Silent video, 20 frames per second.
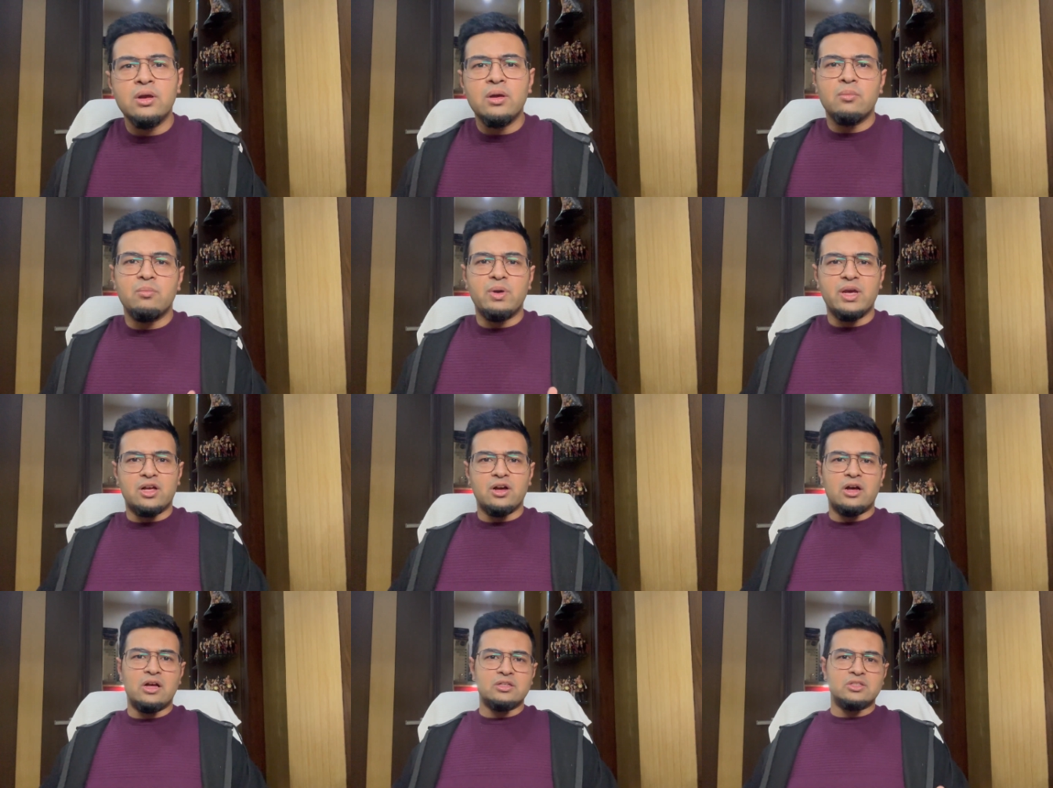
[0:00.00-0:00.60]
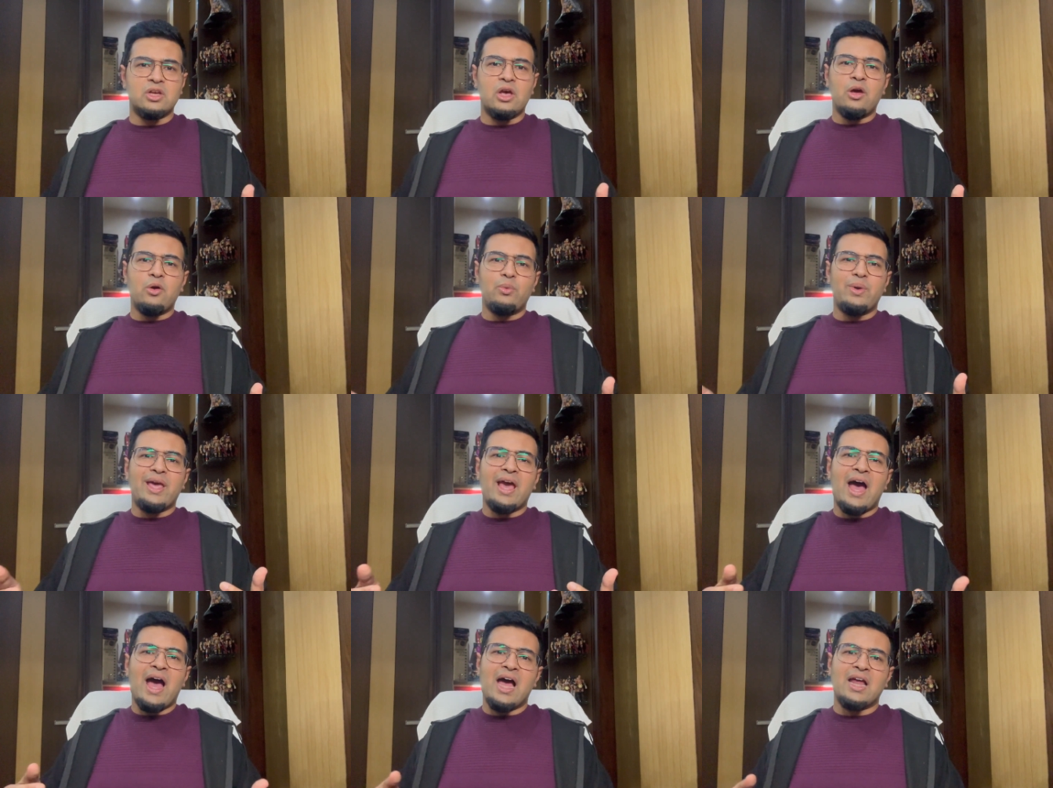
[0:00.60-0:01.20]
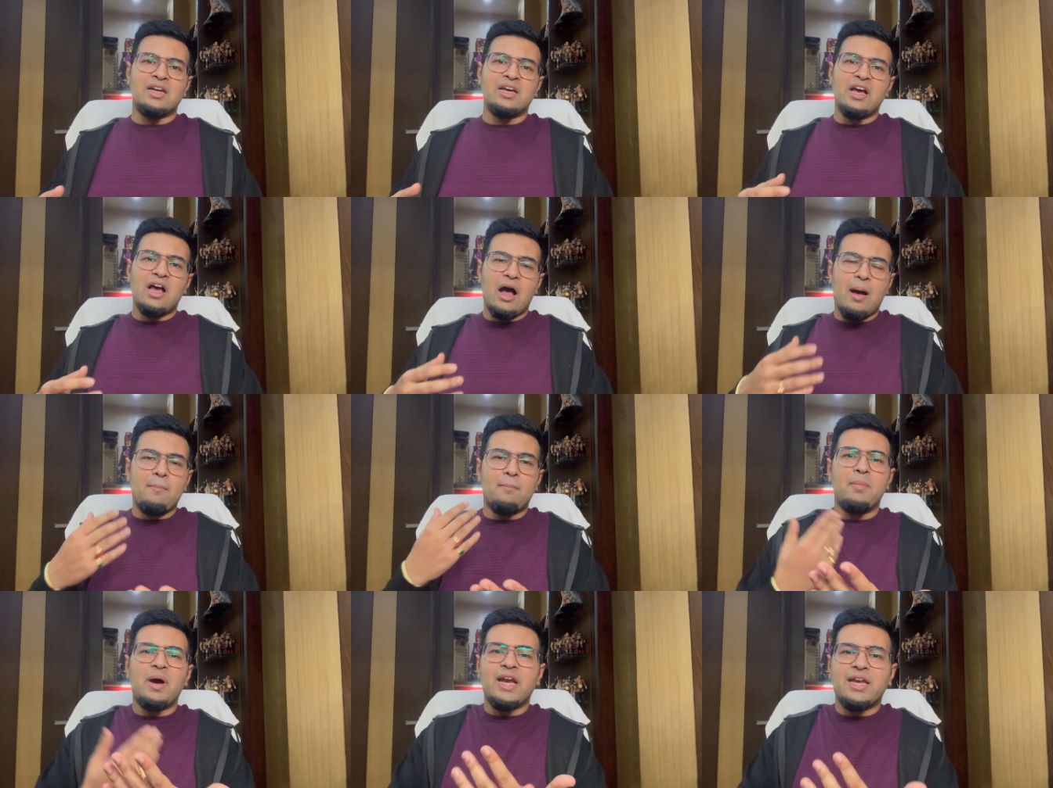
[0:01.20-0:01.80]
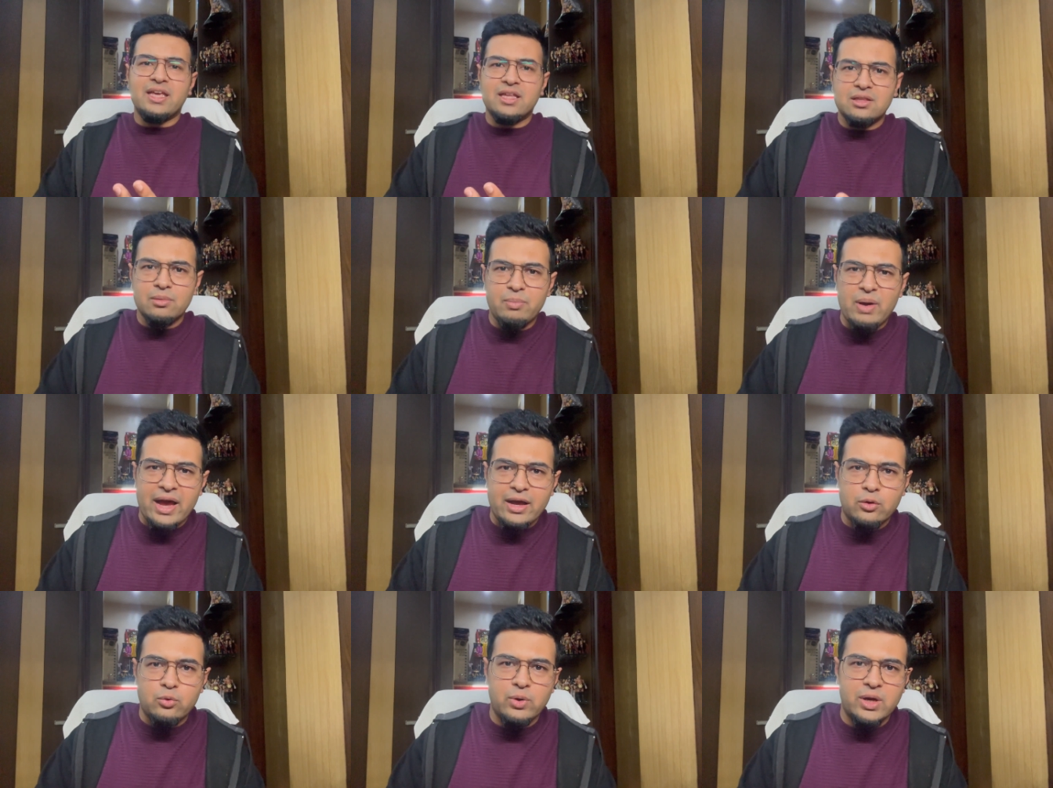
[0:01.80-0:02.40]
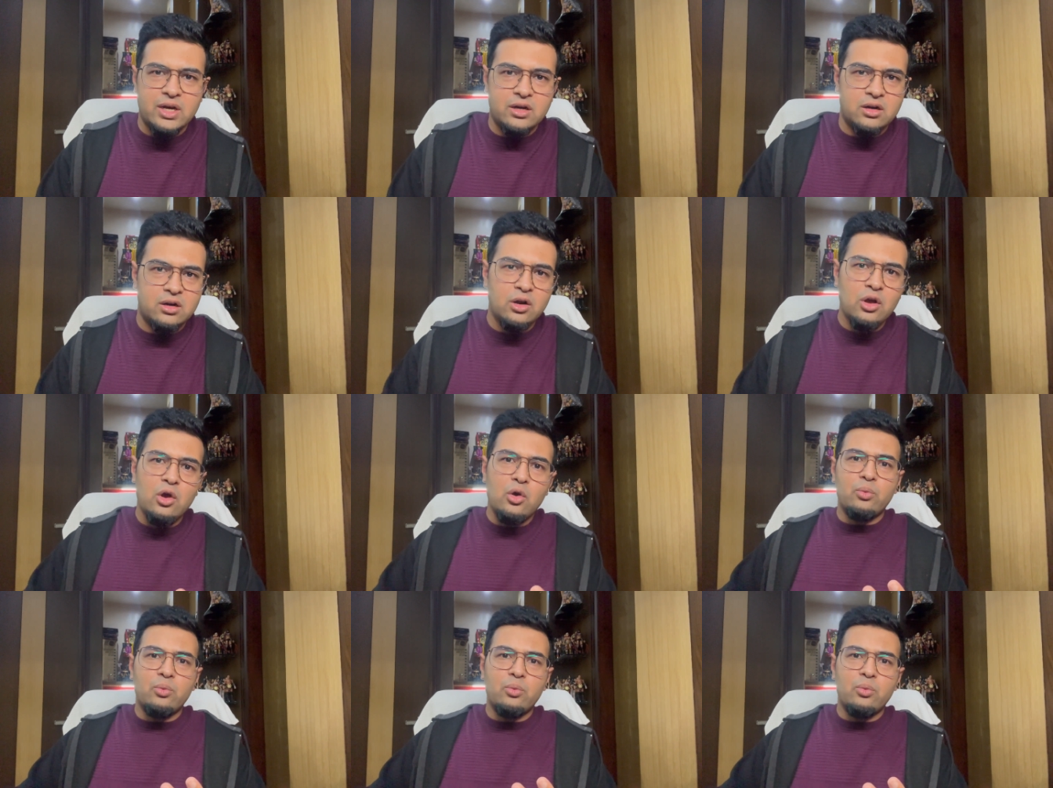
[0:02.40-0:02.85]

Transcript: because we had a Money in the Bank winner,